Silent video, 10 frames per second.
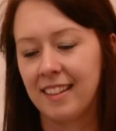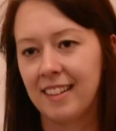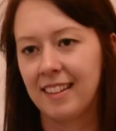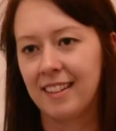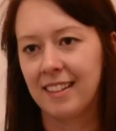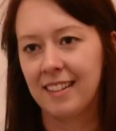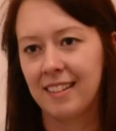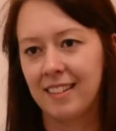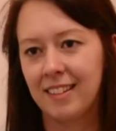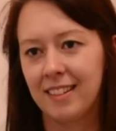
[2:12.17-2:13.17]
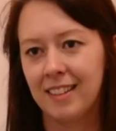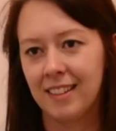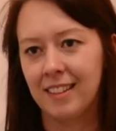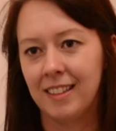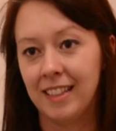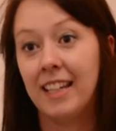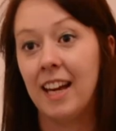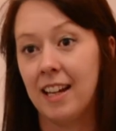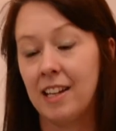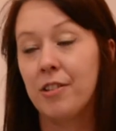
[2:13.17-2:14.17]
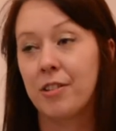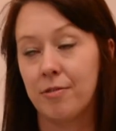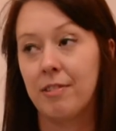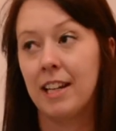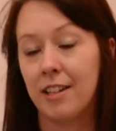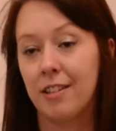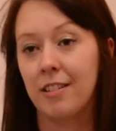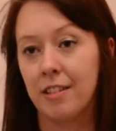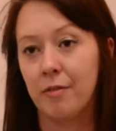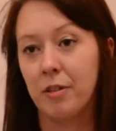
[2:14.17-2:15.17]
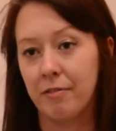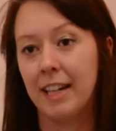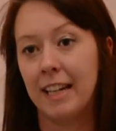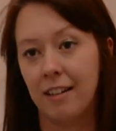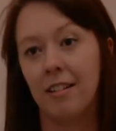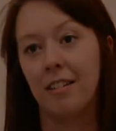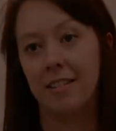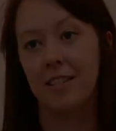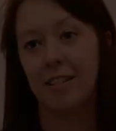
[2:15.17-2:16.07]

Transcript: of the output of the students' work? Yeah, it looks really good. They've worked really hard,